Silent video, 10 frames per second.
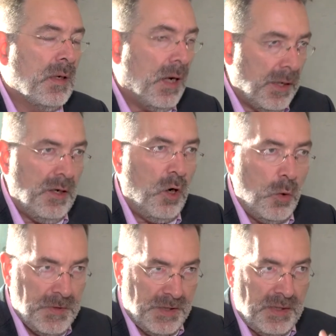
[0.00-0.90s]
I
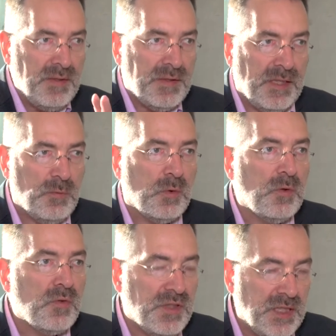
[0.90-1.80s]
hope the internet will
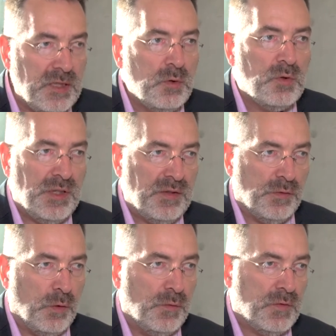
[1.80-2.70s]
continue to
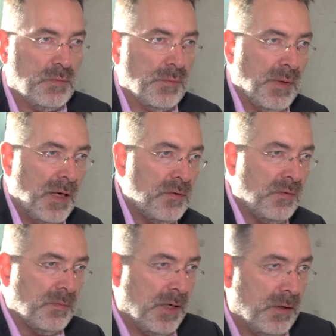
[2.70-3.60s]
evolve to route
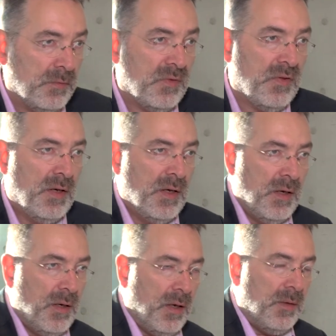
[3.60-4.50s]
around
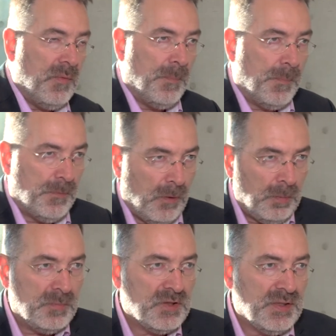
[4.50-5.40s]
the
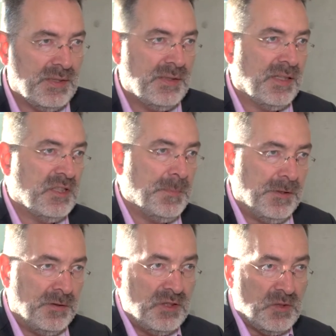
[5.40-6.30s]
problems that it
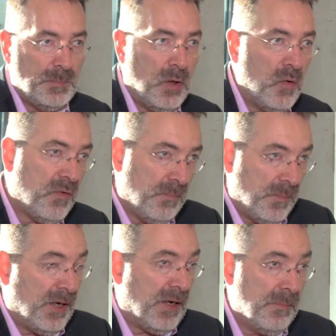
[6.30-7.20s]
experienced, both
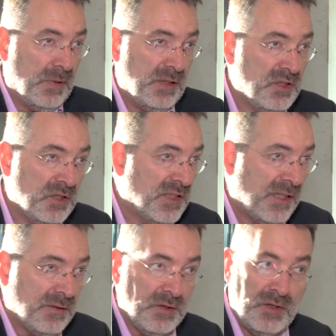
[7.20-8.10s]
by malicious
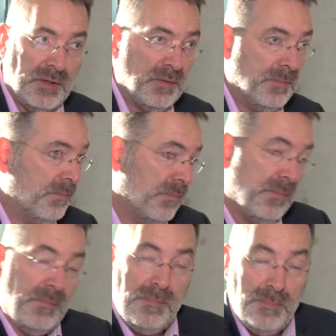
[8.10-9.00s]
actors and
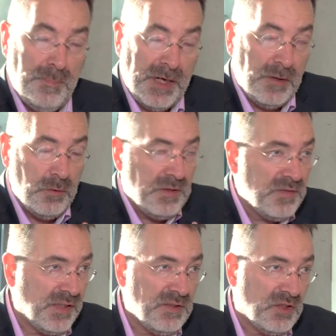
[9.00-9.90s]
by good
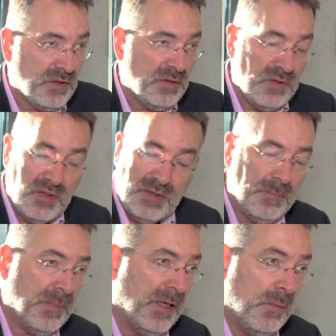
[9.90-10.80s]
intentions
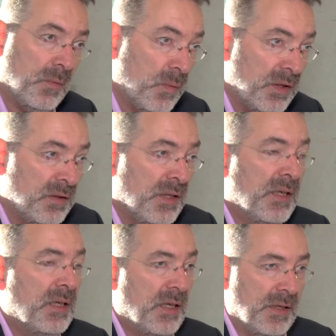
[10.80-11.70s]
and by what,
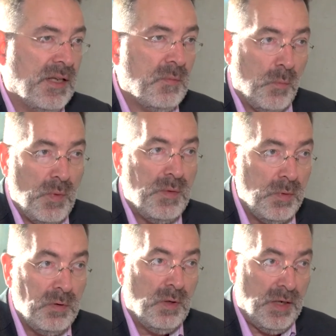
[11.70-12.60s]
and that we
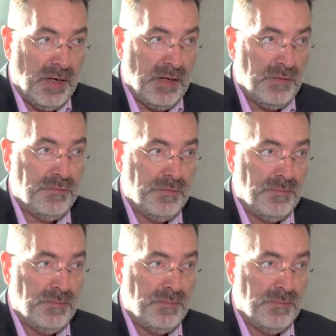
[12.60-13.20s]
will have,